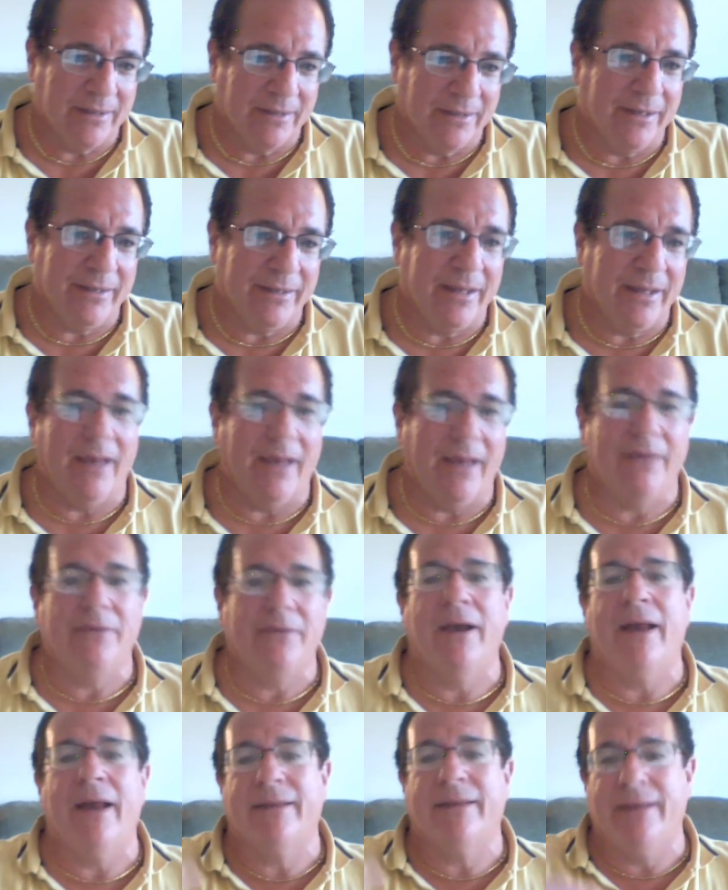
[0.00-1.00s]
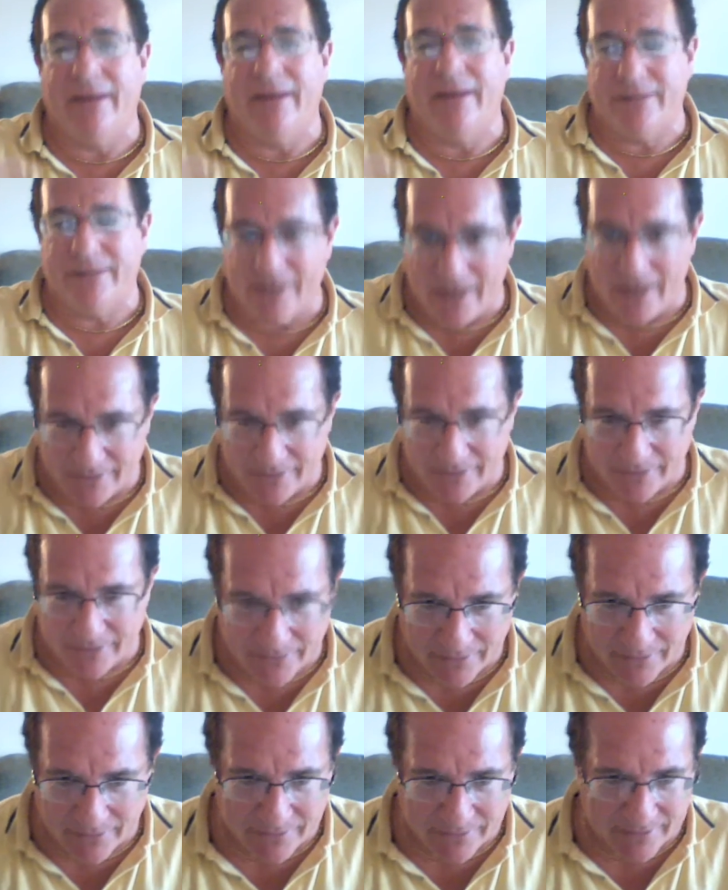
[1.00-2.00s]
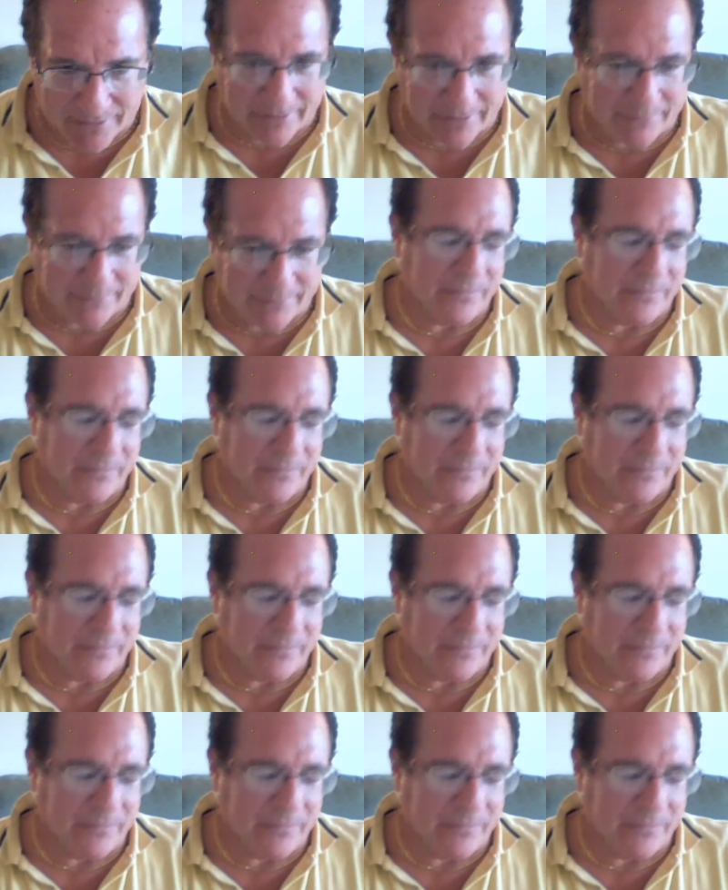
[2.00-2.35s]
And then you got to catch on to the new kid.